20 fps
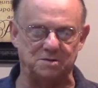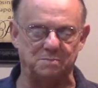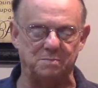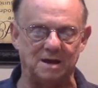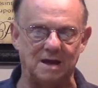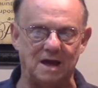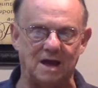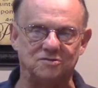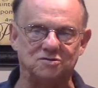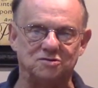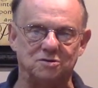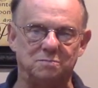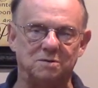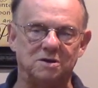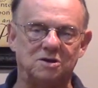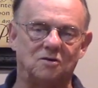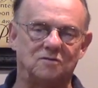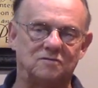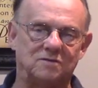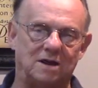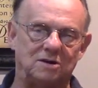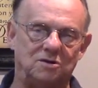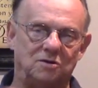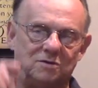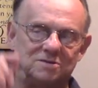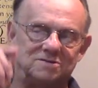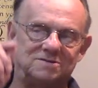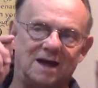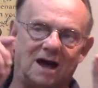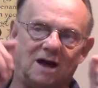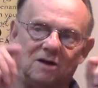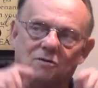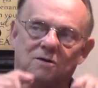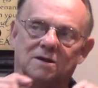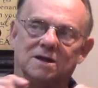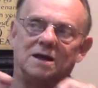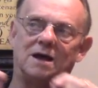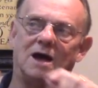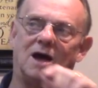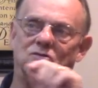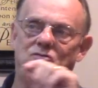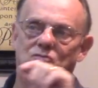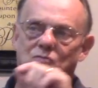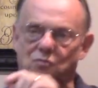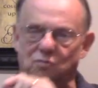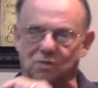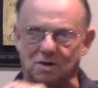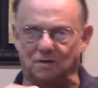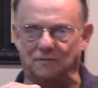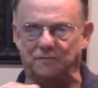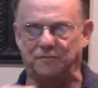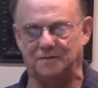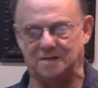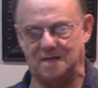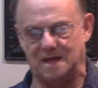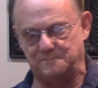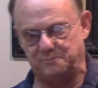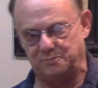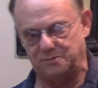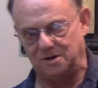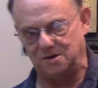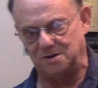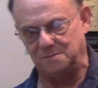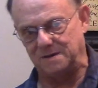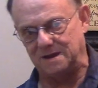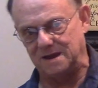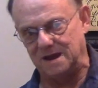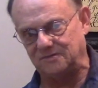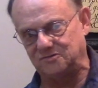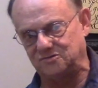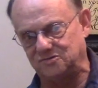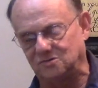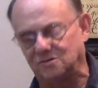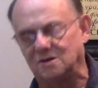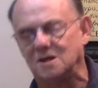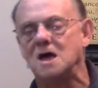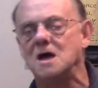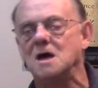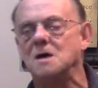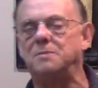to be answered because I know it's not only God's will for that prayer to be answered,